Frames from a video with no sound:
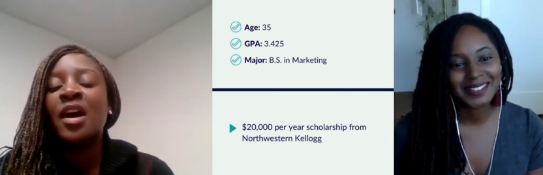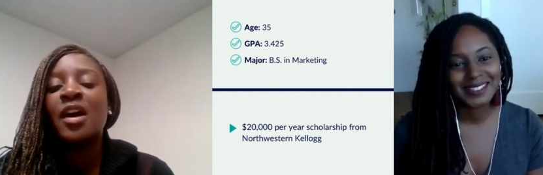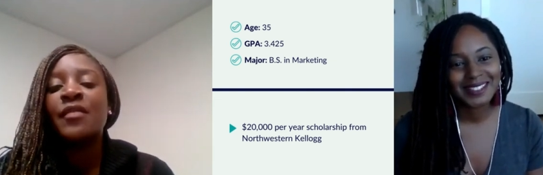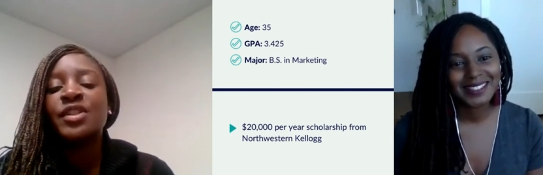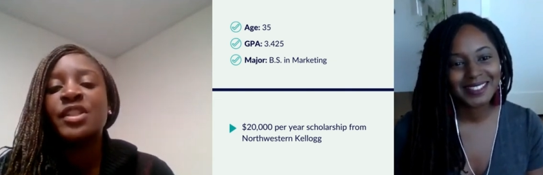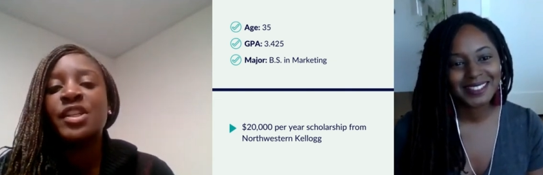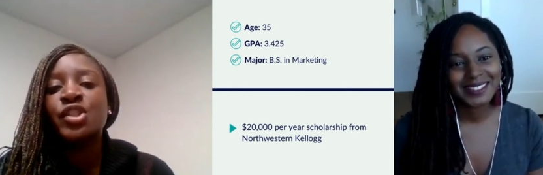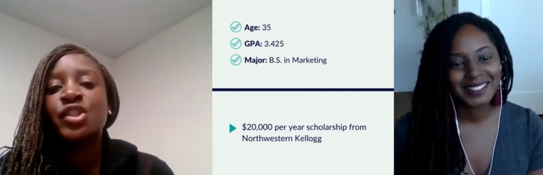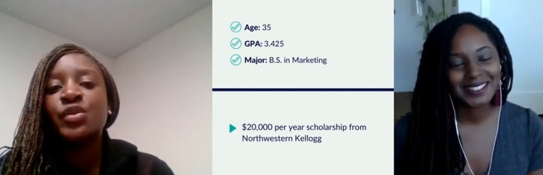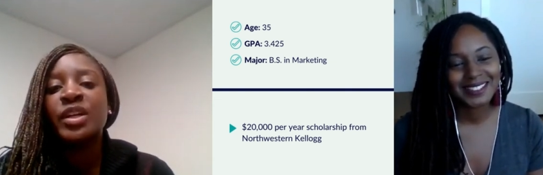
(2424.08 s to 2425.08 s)
Speaker 1: and my
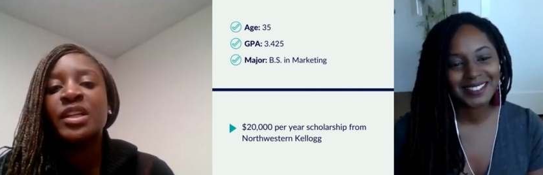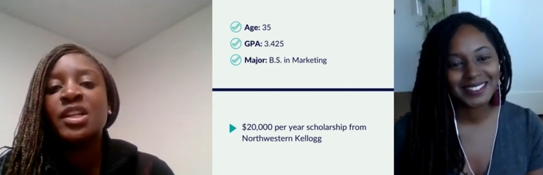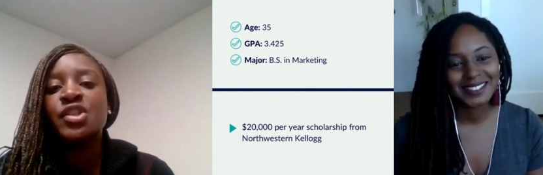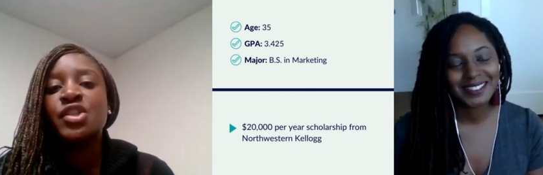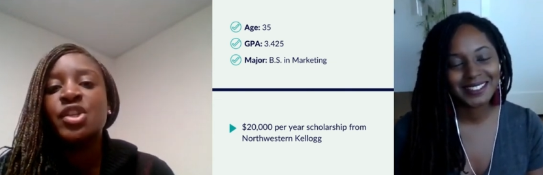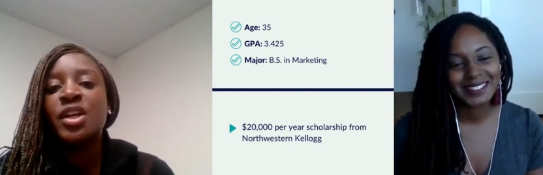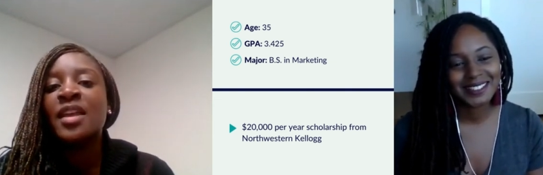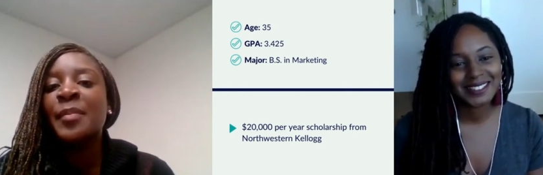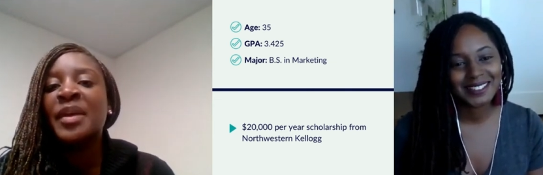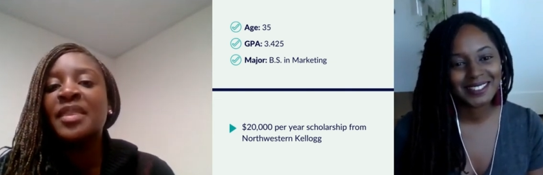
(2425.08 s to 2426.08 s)
conversations with
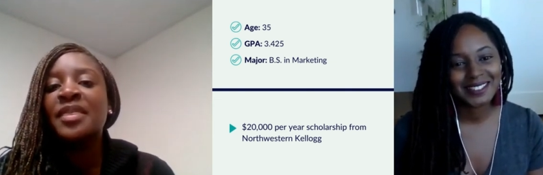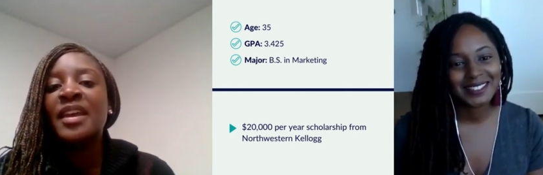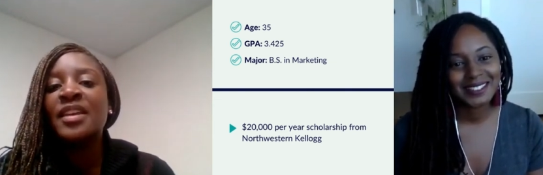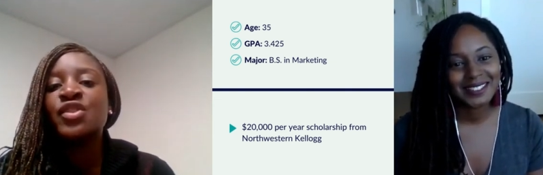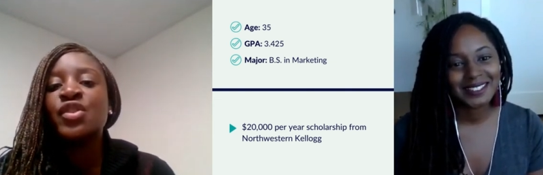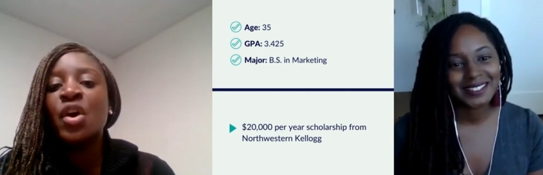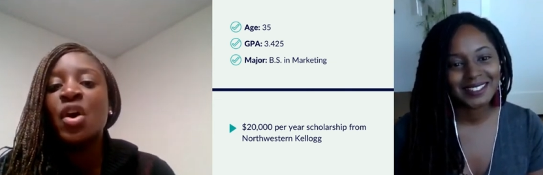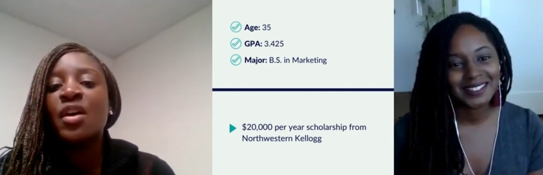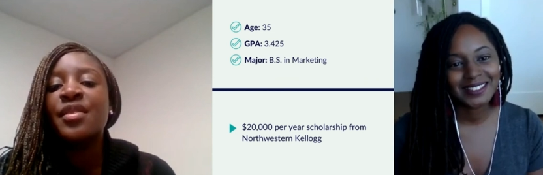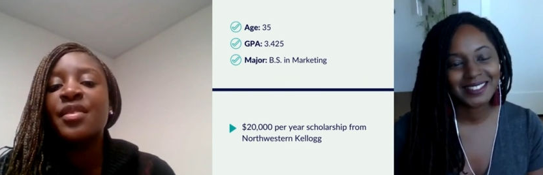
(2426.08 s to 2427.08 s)
Kinesia, I mean,
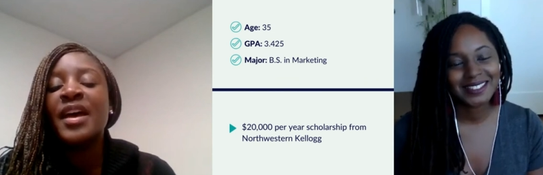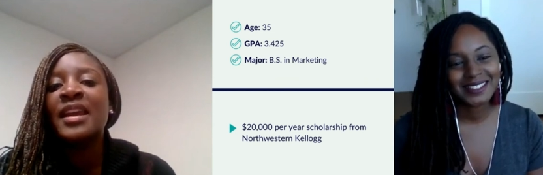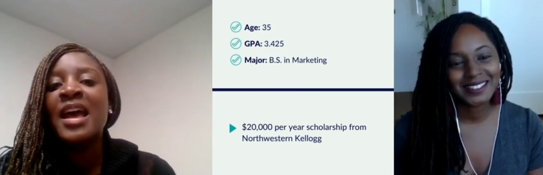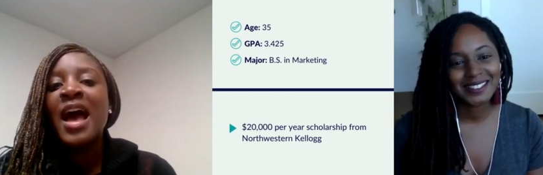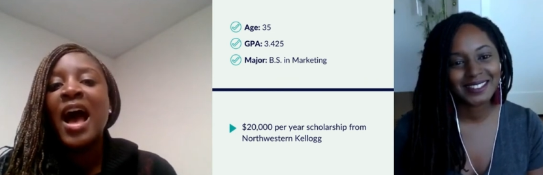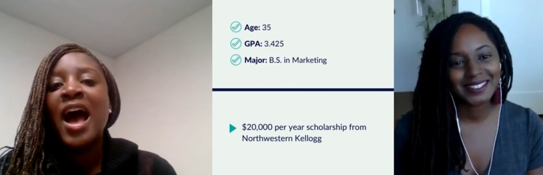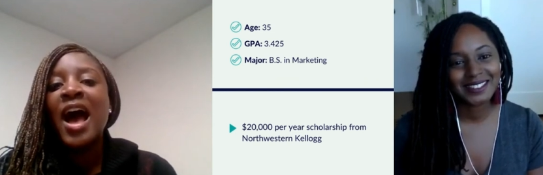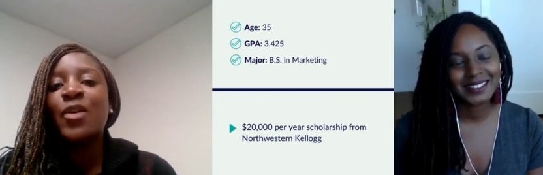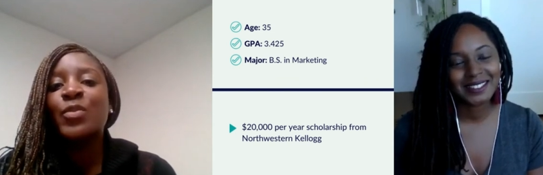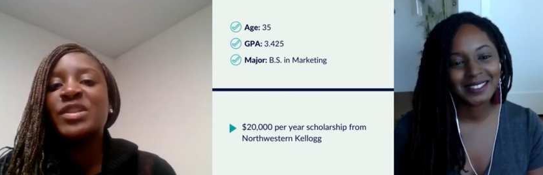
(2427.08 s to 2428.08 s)
they saw that
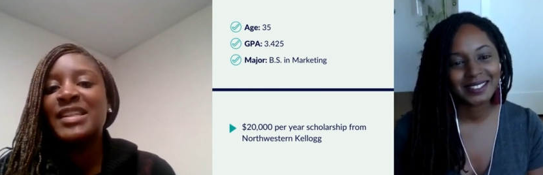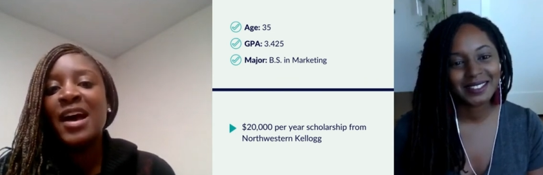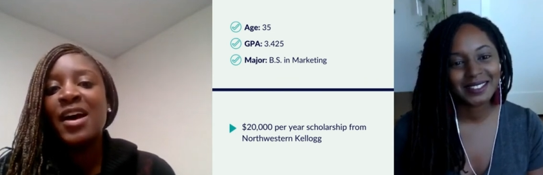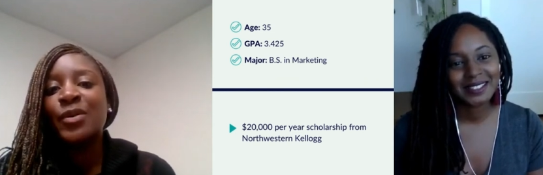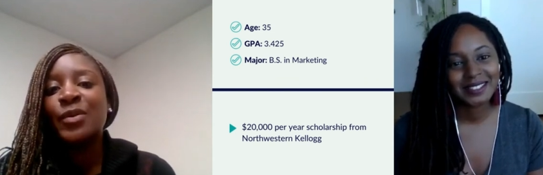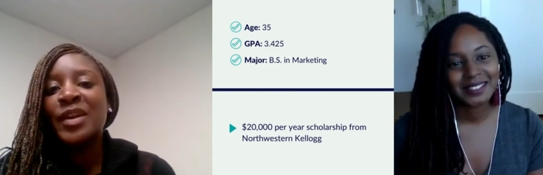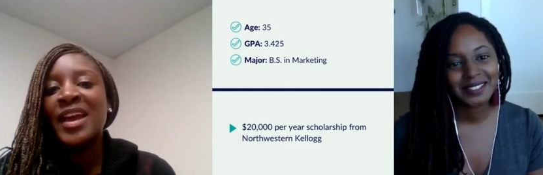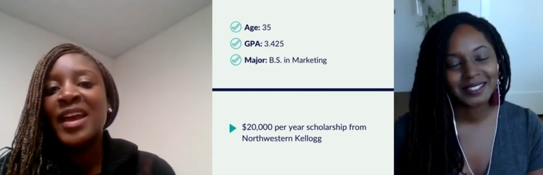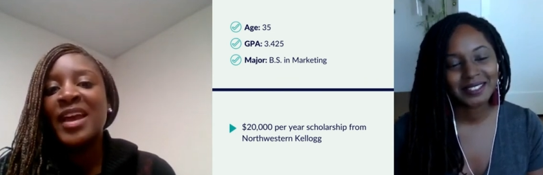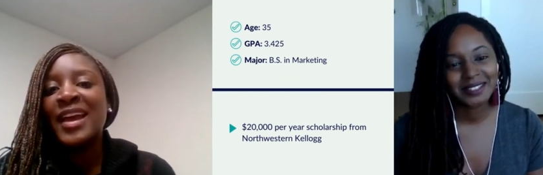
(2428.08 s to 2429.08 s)
I was
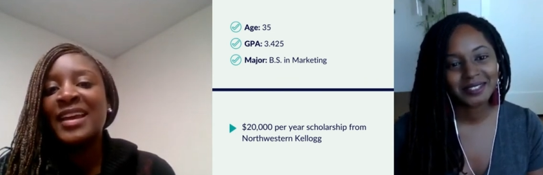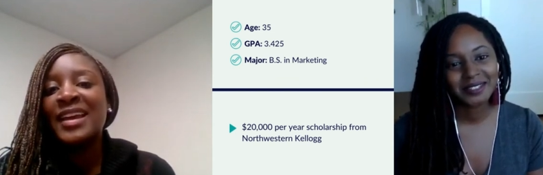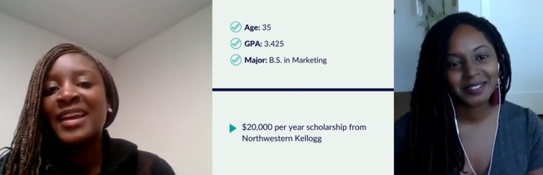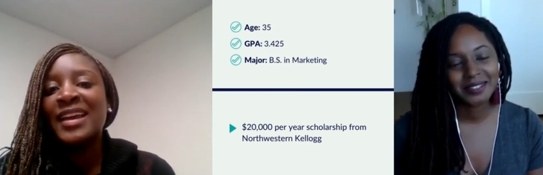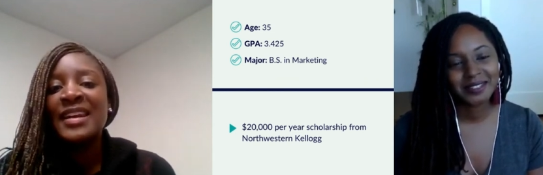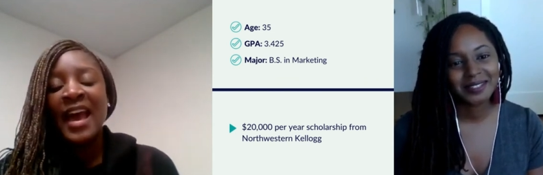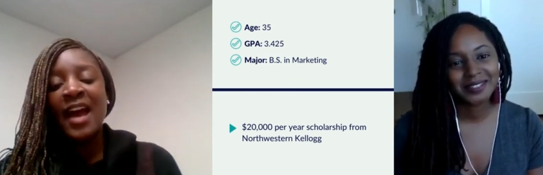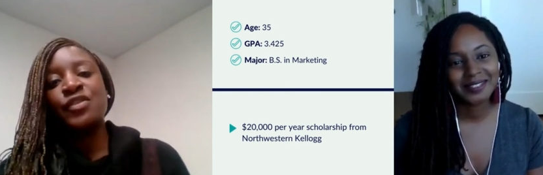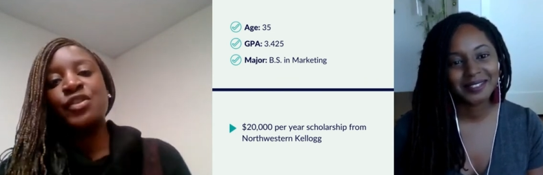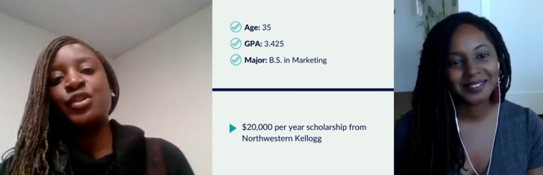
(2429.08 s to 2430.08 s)
down and they
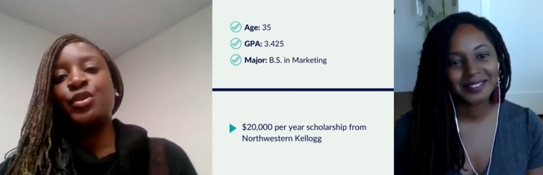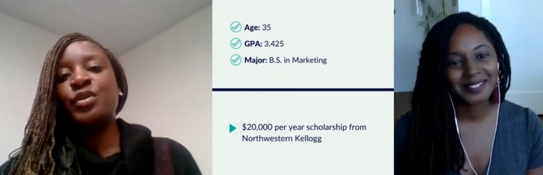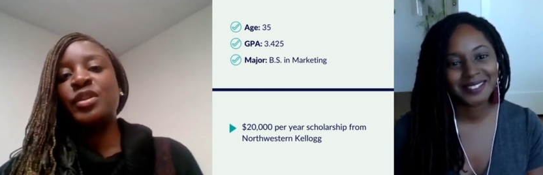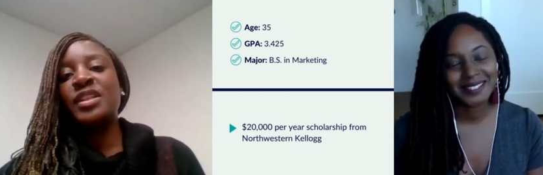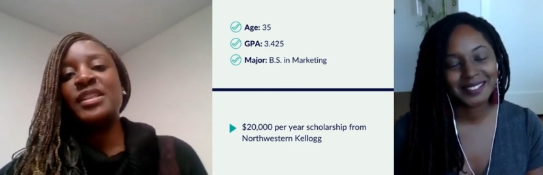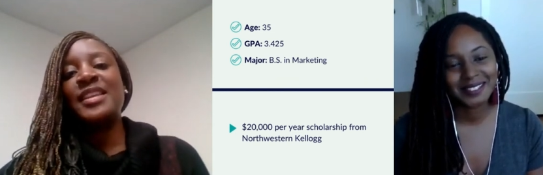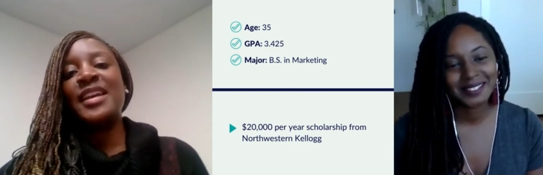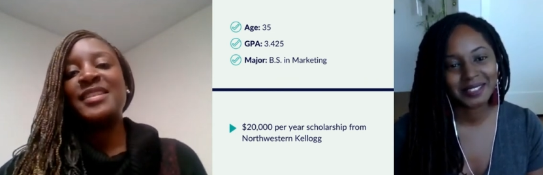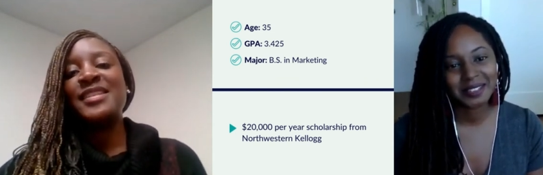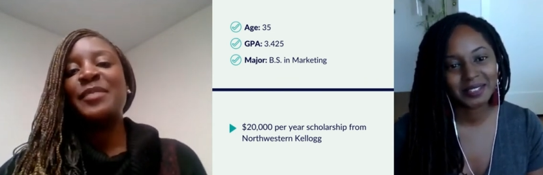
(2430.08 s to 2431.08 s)
didn't have to do
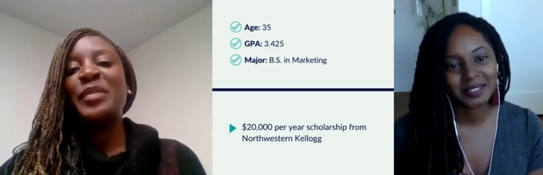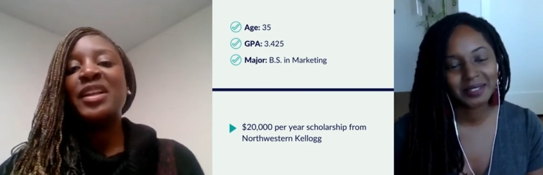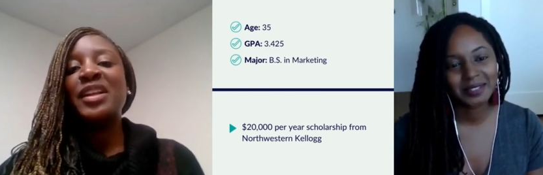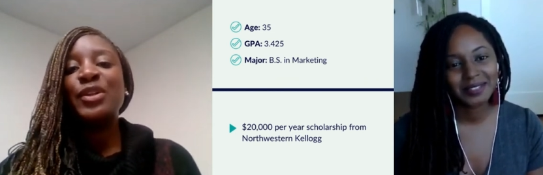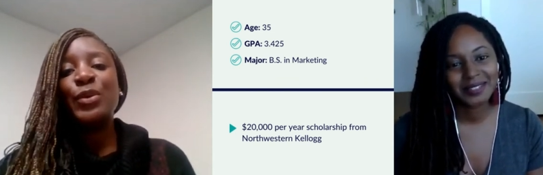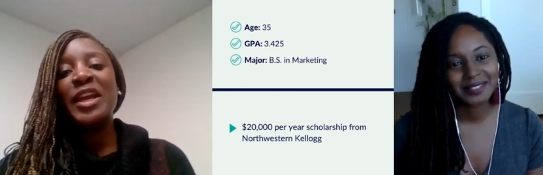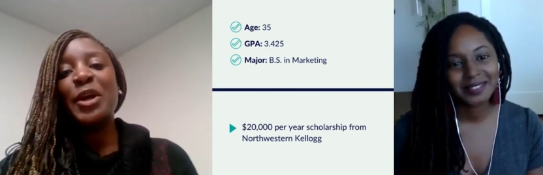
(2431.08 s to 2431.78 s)
this. Like they sent me a